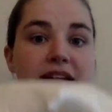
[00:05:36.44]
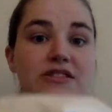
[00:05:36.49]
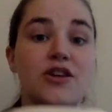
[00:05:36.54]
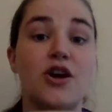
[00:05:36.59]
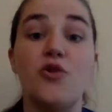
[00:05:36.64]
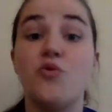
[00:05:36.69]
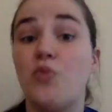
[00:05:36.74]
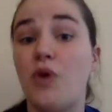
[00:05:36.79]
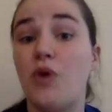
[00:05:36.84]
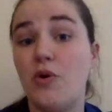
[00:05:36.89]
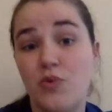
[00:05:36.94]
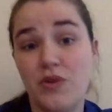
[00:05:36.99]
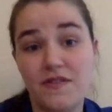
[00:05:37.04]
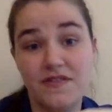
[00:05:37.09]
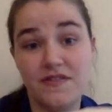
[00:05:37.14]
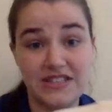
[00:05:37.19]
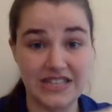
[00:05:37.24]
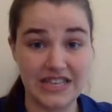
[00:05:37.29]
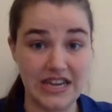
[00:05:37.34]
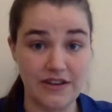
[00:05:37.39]
on what we've
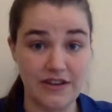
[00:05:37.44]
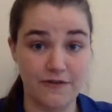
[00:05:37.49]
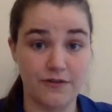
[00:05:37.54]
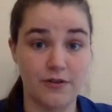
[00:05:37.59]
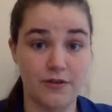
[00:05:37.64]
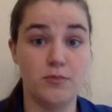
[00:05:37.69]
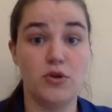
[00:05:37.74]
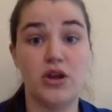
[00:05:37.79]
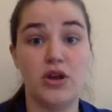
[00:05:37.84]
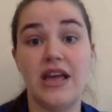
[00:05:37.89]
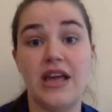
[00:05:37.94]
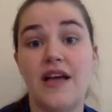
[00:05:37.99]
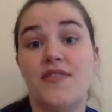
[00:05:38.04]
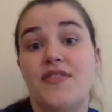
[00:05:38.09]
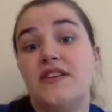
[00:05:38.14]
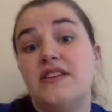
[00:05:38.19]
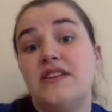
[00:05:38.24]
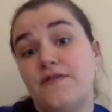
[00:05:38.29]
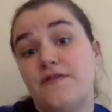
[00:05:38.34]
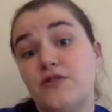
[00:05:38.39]
seen from looking at the
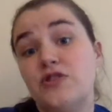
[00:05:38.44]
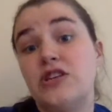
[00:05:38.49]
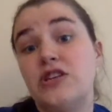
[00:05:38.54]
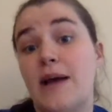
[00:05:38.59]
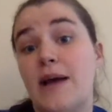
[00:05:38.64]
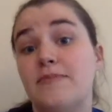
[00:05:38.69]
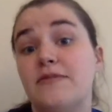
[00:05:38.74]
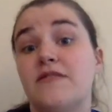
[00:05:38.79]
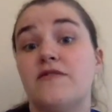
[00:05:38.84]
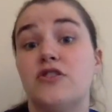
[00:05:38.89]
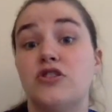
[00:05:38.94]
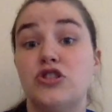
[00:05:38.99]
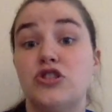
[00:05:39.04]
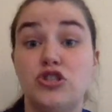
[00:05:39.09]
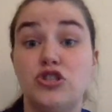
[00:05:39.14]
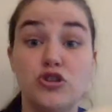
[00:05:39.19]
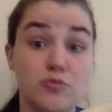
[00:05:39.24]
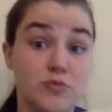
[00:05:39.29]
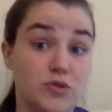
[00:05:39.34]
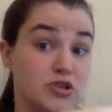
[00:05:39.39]
different types of
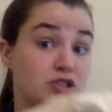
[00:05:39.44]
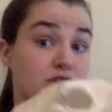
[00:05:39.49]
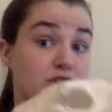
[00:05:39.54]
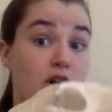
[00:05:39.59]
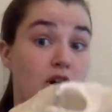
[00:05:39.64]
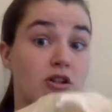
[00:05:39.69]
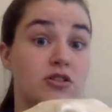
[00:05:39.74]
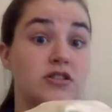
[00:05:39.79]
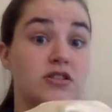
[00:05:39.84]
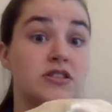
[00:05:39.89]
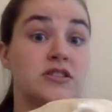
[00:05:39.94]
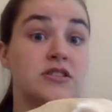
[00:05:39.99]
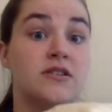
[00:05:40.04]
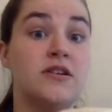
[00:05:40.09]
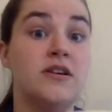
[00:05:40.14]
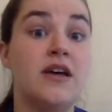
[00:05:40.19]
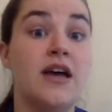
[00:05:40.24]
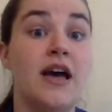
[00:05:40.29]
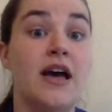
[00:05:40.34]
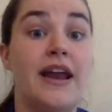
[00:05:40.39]
consumer skulls,
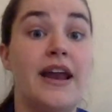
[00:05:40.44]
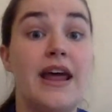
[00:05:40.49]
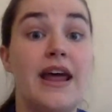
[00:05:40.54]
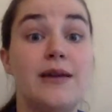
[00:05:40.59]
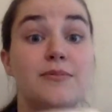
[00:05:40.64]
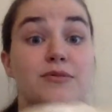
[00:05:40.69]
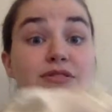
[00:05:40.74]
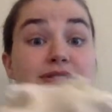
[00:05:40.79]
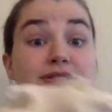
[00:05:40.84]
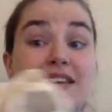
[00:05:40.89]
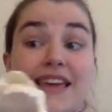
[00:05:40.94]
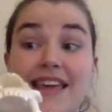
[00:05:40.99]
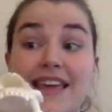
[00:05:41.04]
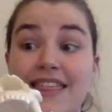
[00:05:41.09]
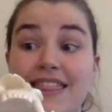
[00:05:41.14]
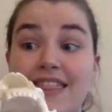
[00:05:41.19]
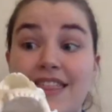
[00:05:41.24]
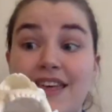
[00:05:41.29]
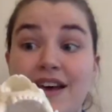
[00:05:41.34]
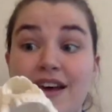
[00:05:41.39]
an animal's teeth
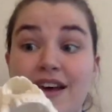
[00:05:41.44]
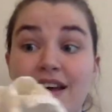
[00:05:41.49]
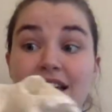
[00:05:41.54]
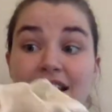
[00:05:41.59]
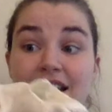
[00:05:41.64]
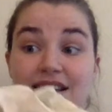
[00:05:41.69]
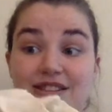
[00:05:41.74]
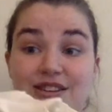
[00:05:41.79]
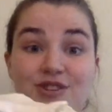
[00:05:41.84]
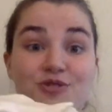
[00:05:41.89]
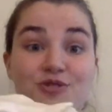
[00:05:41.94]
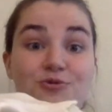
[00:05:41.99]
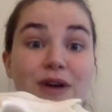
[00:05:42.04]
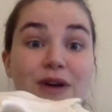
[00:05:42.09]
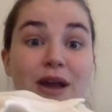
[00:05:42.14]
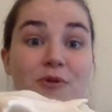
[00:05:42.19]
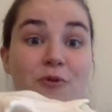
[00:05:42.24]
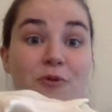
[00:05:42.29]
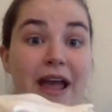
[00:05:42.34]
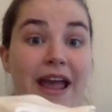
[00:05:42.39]
is a
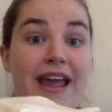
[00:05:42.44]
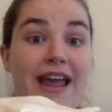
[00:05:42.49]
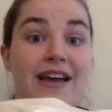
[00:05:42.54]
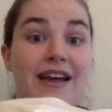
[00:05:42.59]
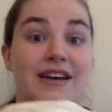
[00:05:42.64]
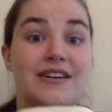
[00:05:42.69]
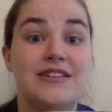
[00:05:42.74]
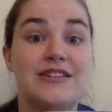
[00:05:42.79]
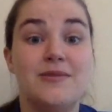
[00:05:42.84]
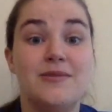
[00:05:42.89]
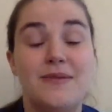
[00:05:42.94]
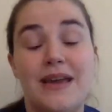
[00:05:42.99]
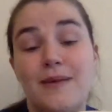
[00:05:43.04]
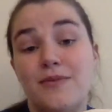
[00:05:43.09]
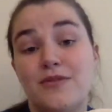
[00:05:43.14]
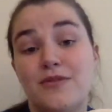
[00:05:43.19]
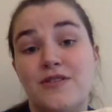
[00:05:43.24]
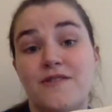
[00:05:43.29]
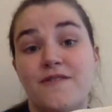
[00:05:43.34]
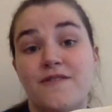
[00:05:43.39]
great way to be able
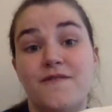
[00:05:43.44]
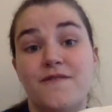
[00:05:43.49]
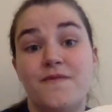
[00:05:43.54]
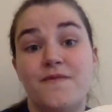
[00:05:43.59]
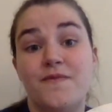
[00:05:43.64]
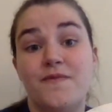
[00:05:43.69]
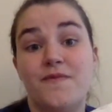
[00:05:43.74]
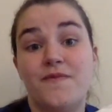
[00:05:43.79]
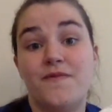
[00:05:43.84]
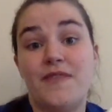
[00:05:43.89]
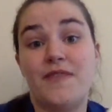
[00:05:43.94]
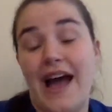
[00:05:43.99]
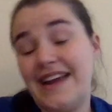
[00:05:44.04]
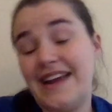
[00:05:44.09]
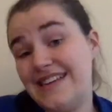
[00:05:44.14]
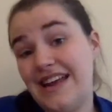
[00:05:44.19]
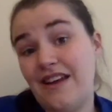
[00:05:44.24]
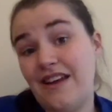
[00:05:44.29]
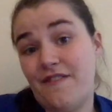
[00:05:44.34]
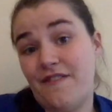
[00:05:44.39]
to
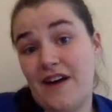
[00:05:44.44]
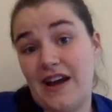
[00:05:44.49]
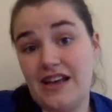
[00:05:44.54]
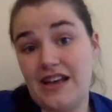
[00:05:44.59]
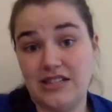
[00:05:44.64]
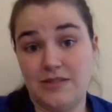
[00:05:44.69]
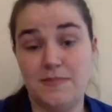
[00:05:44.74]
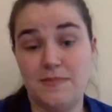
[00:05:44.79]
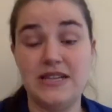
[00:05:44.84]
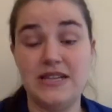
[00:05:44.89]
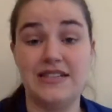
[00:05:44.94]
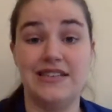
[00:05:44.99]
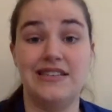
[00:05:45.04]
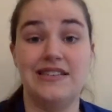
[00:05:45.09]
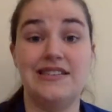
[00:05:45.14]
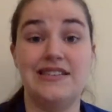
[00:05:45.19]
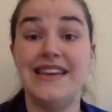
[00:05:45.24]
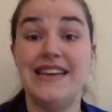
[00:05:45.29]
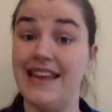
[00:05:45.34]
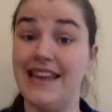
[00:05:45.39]
identify a species'
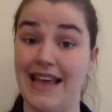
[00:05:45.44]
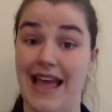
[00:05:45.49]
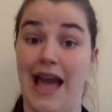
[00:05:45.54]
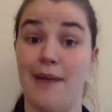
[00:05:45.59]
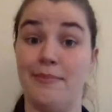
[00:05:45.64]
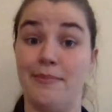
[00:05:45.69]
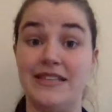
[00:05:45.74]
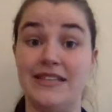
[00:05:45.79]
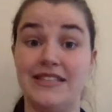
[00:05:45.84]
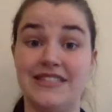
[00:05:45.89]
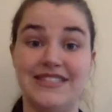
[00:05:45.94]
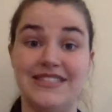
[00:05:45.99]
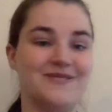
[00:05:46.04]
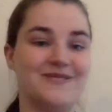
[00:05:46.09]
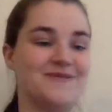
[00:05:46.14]
eating habits.